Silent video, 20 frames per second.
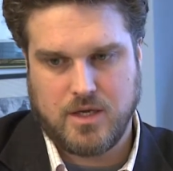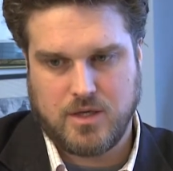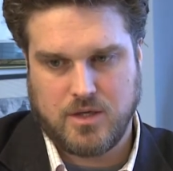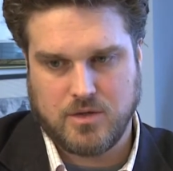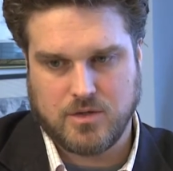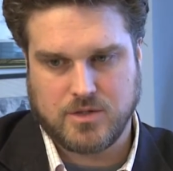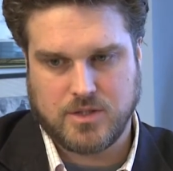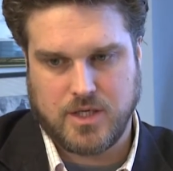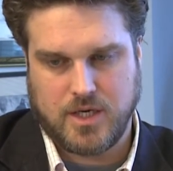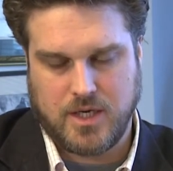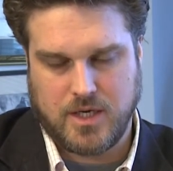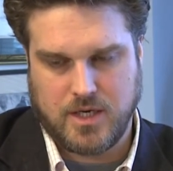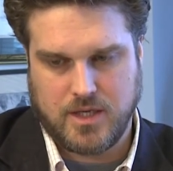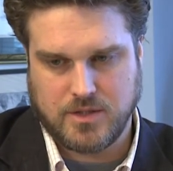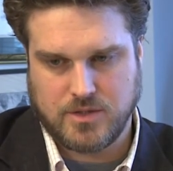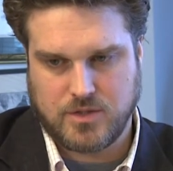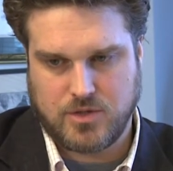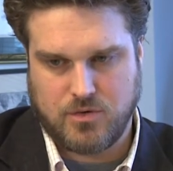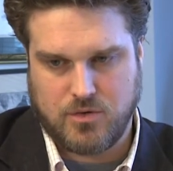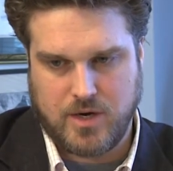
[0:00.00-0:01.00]
you're saying
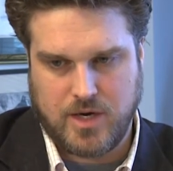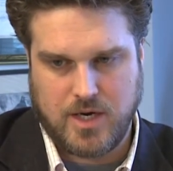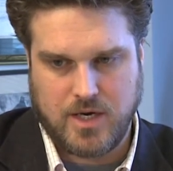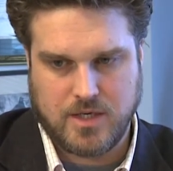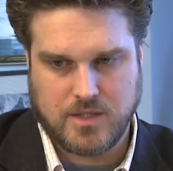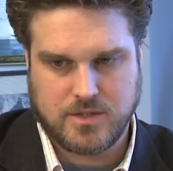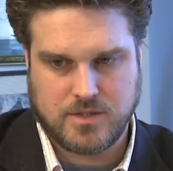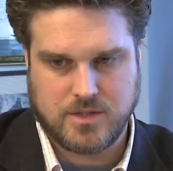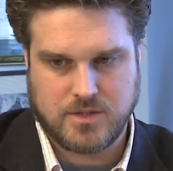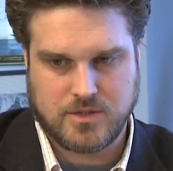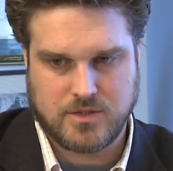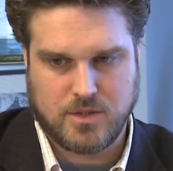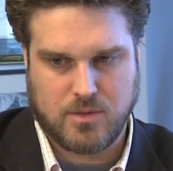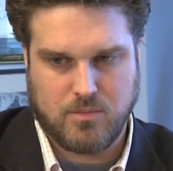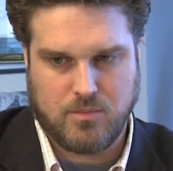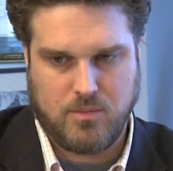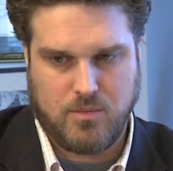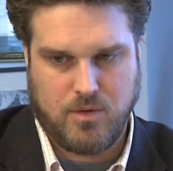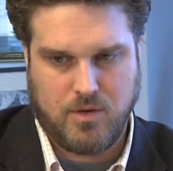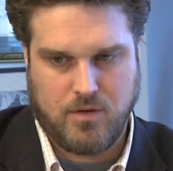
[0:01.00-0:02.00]
has created a
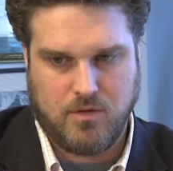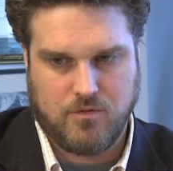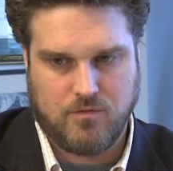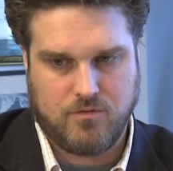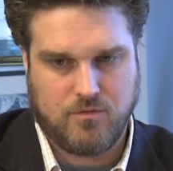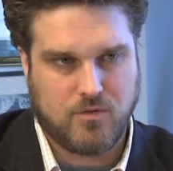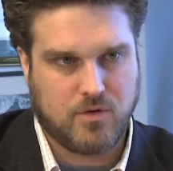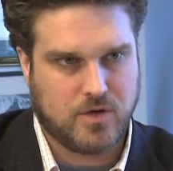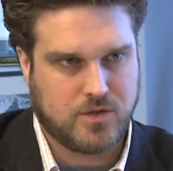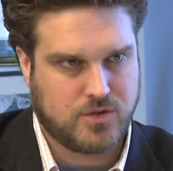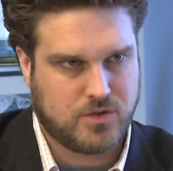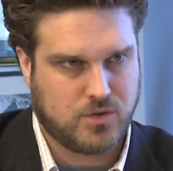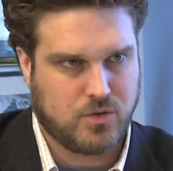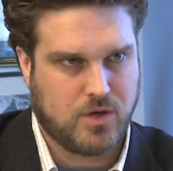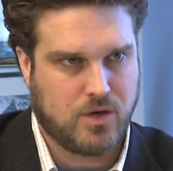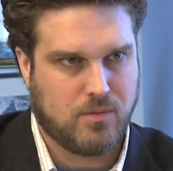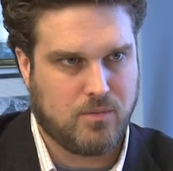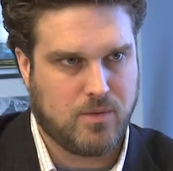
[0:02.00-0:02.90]
system for soil